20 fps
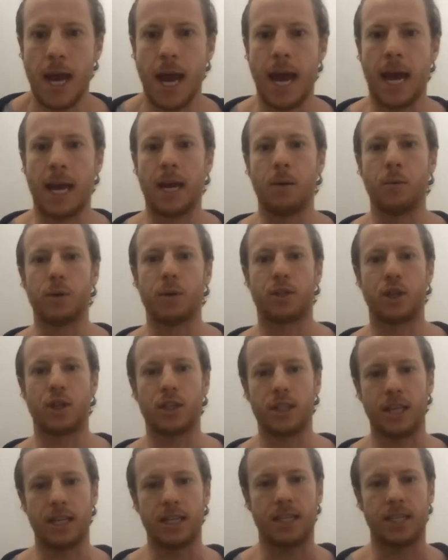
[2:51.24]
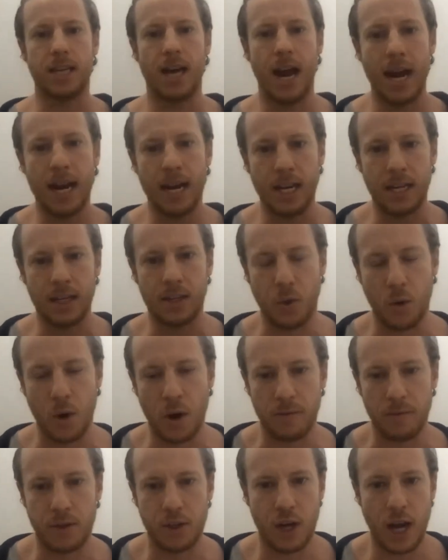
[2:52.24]
and it was just this tiny sort
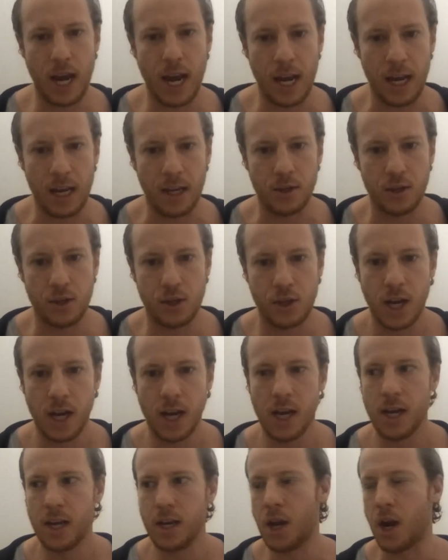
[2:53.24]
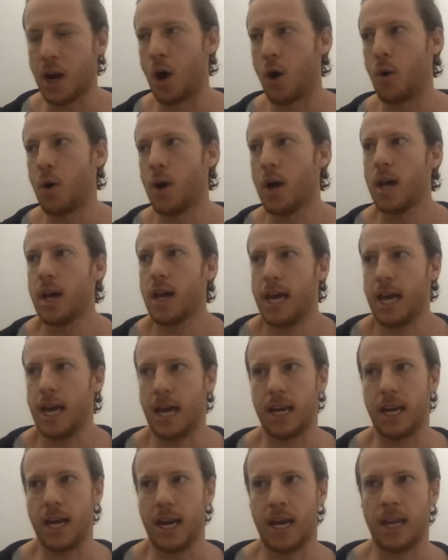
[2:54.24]
of change you know
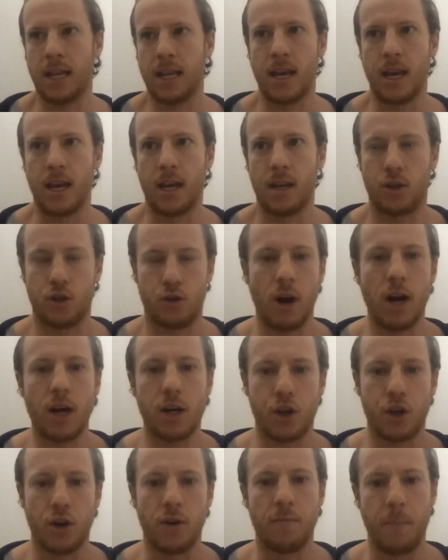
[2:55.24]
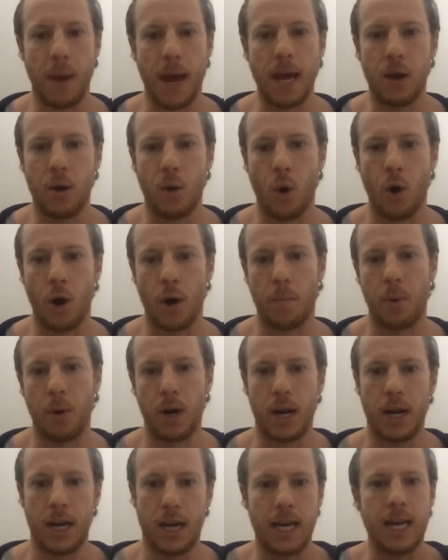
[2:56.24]
in in the structure of bancor to put
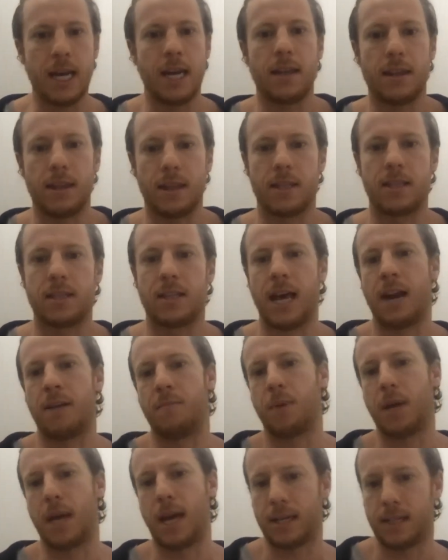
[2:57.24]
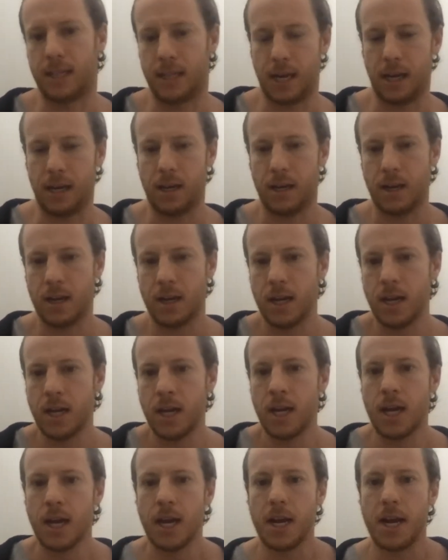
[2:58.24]
in eth instead of bnt
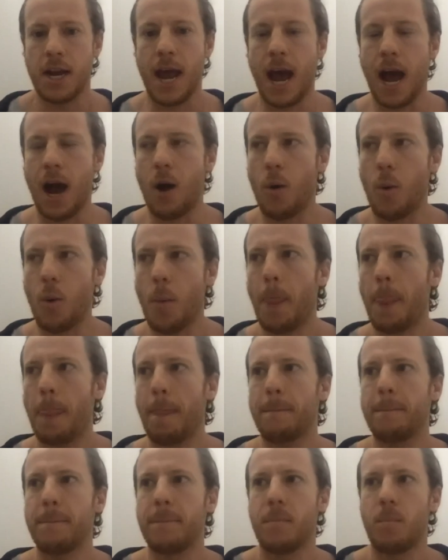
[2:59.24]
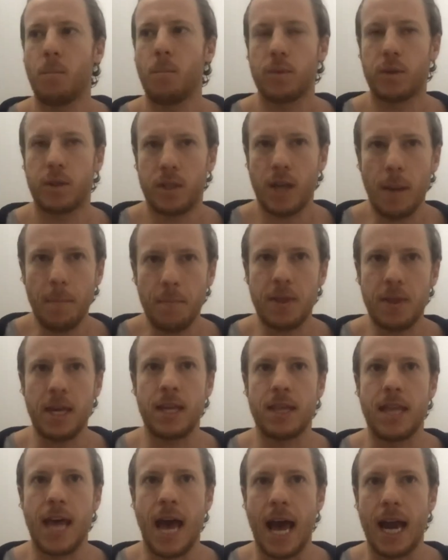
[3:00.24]
now something
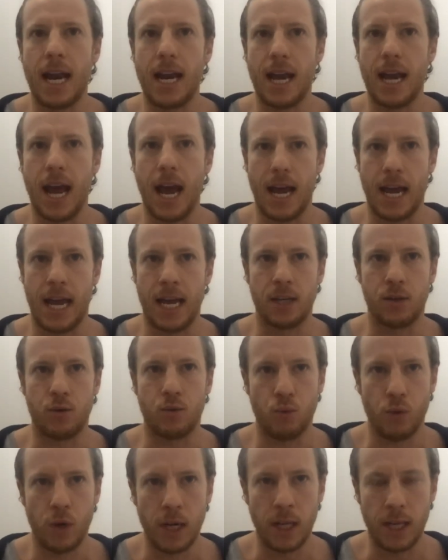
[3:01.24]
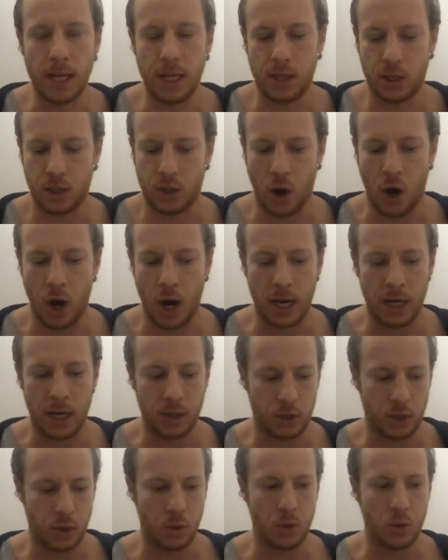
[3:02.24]
that is really starting
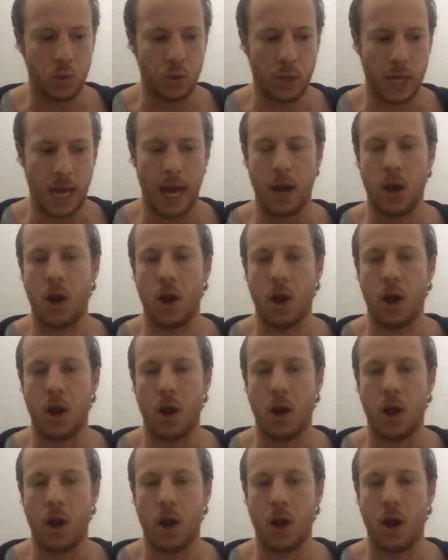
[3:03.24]
to get